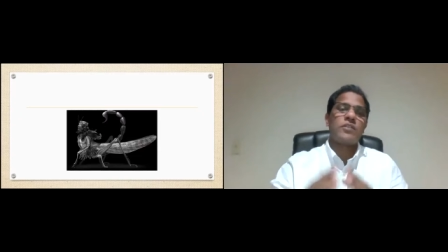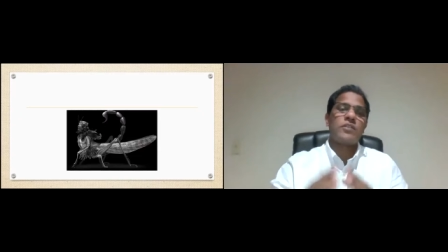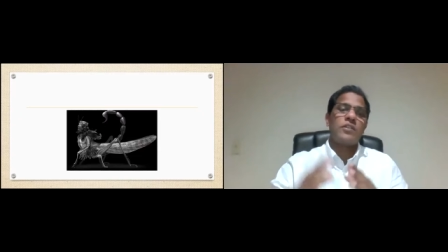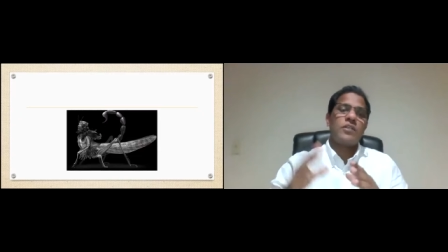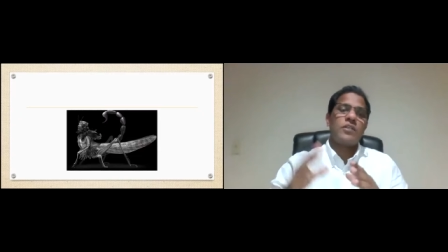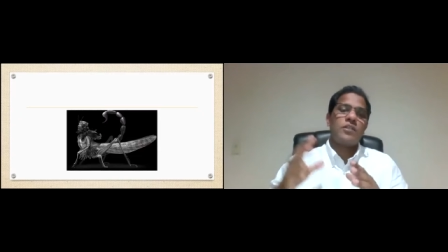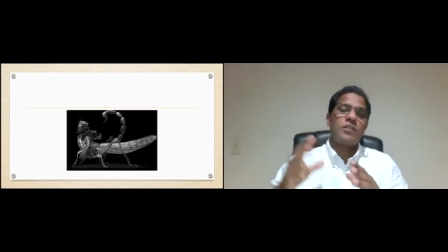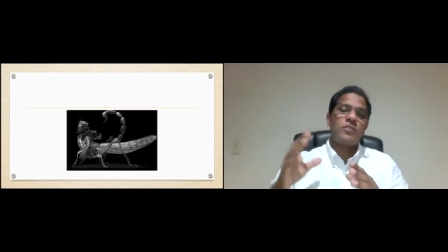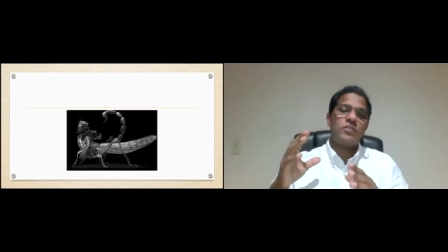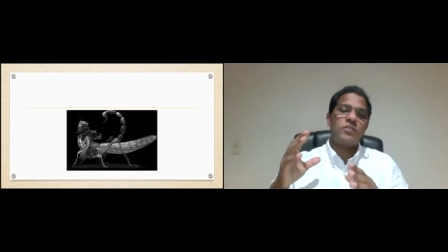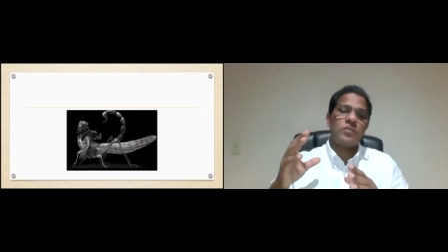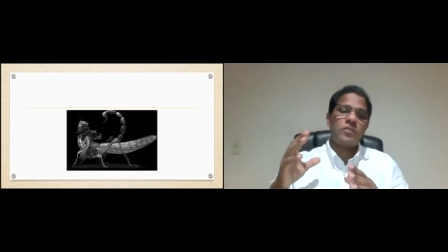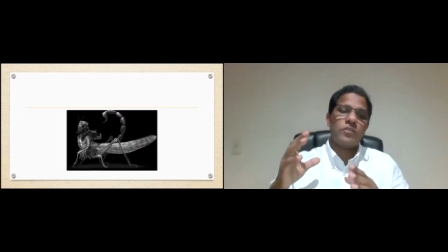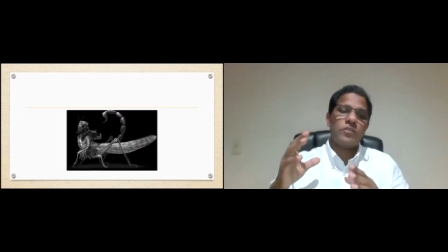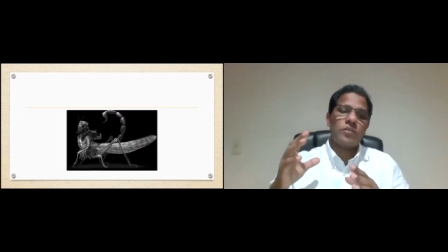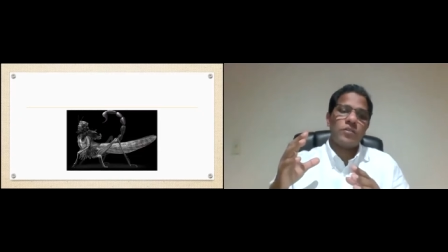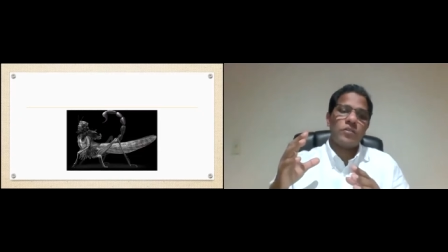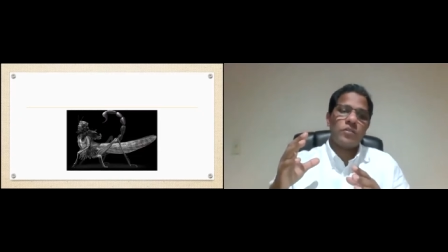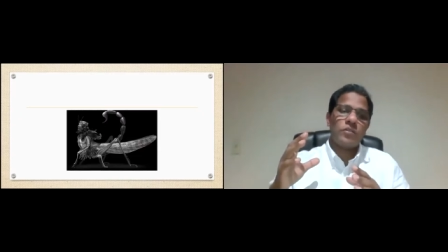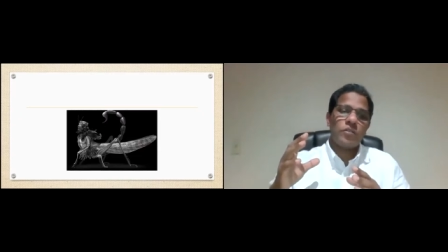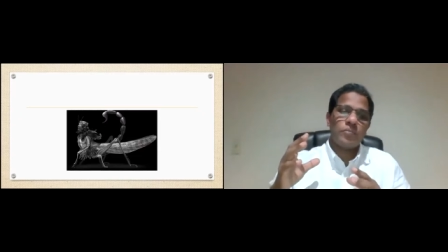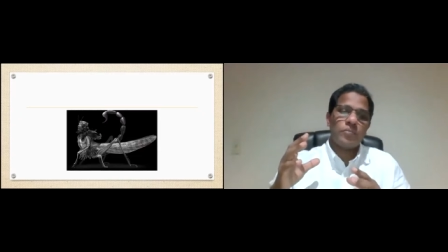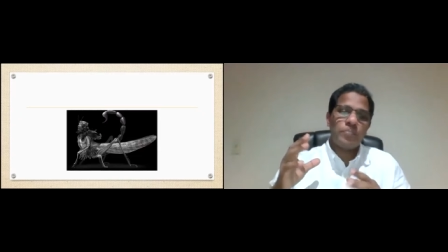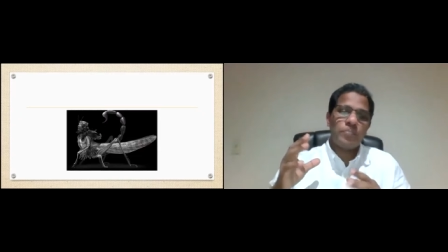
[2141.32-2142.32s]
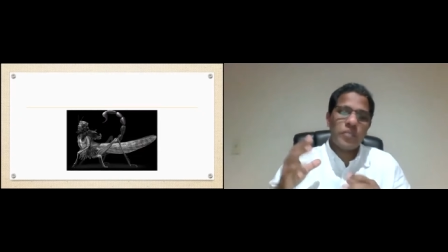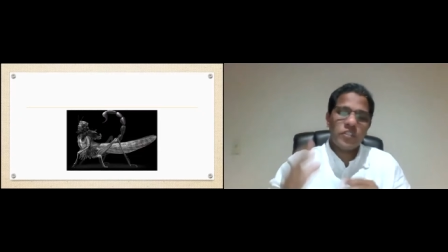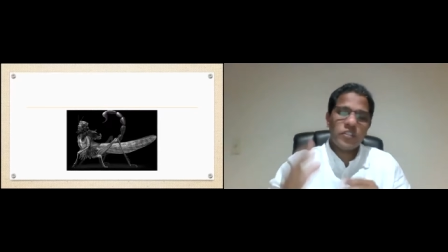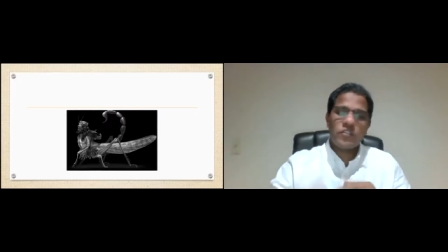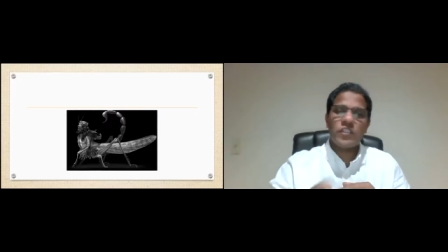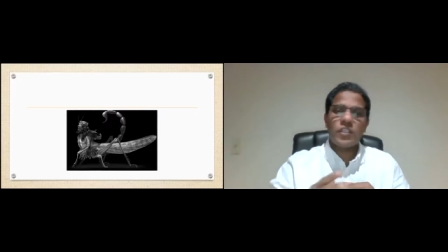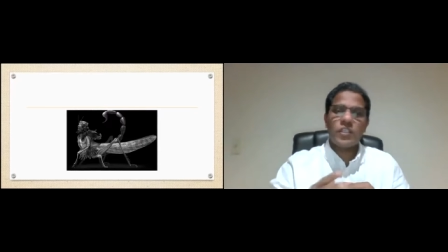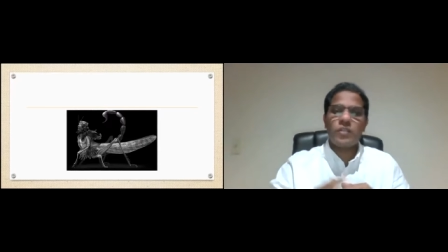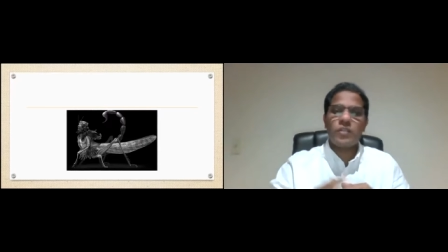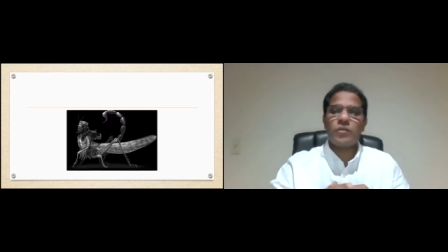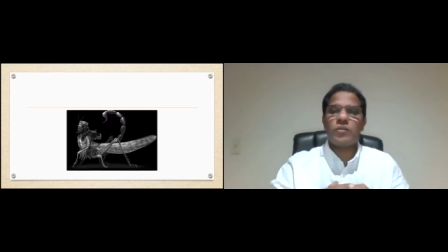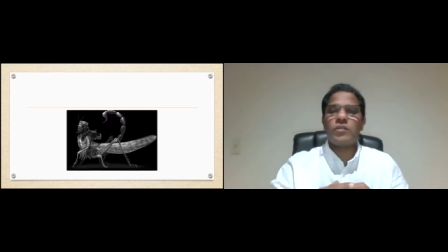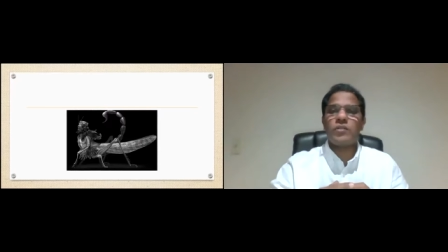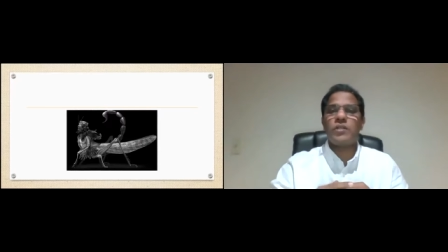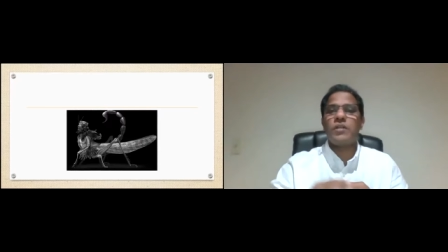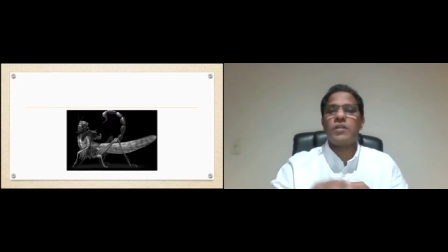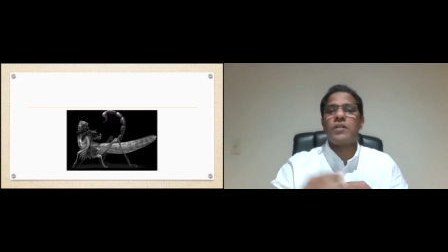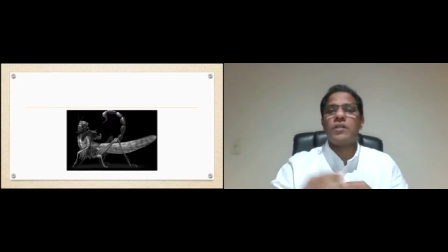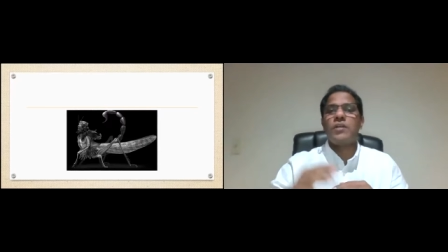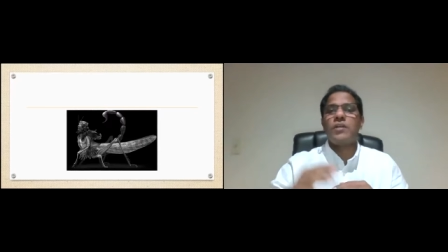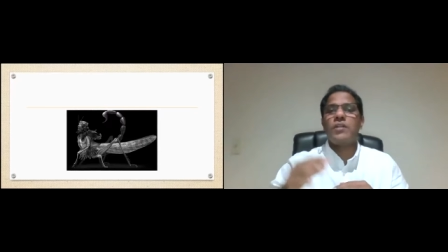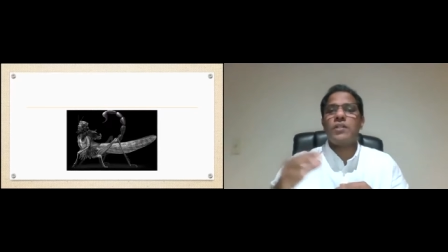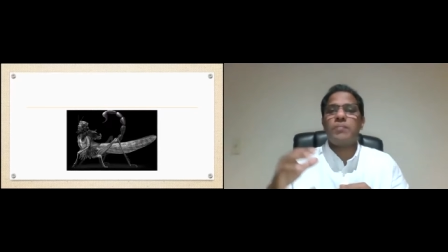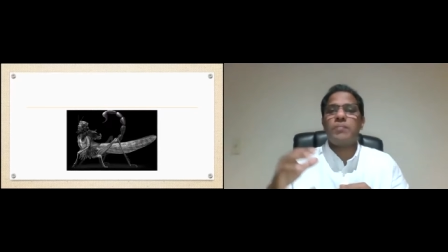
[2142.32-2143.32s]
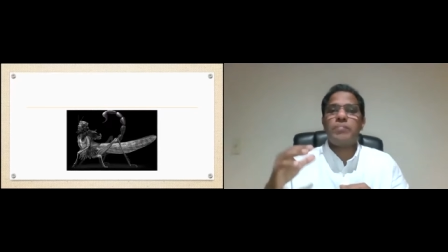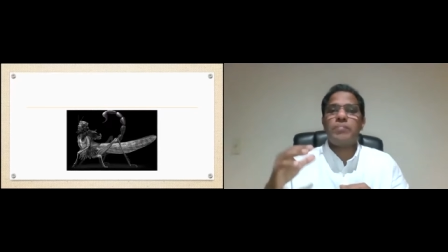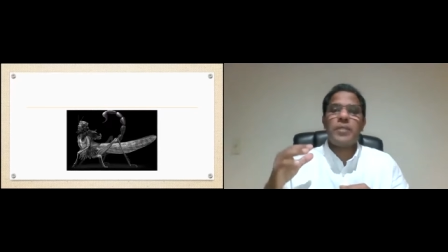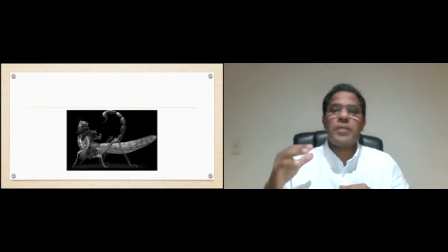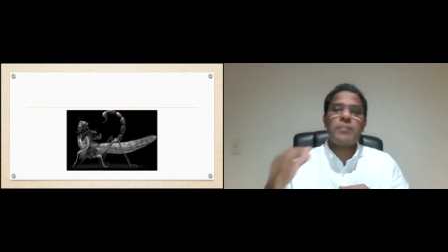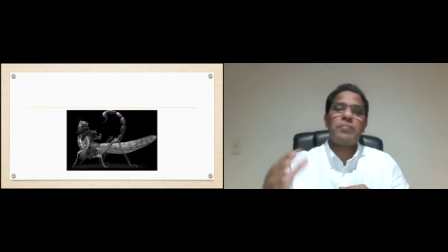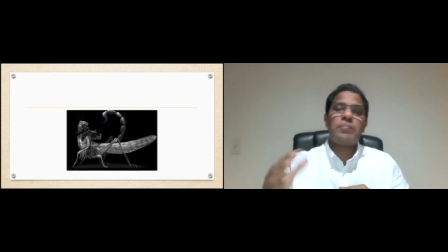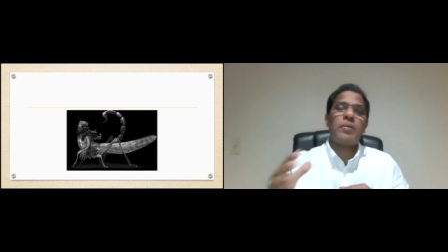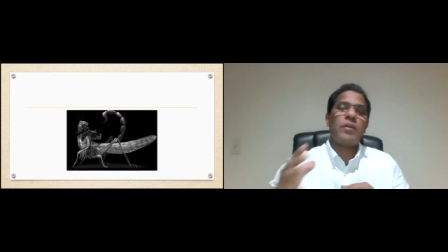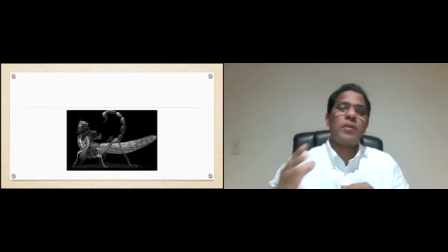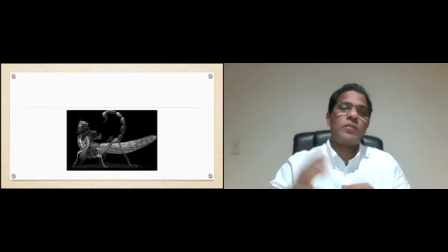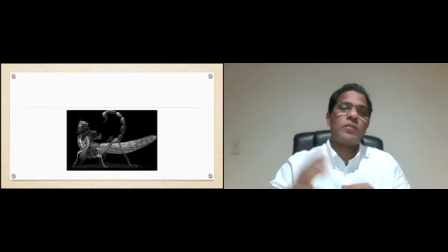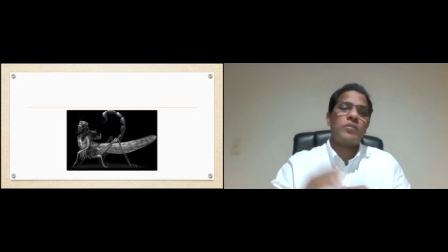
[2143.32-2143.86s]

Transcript: to, to persecute the people,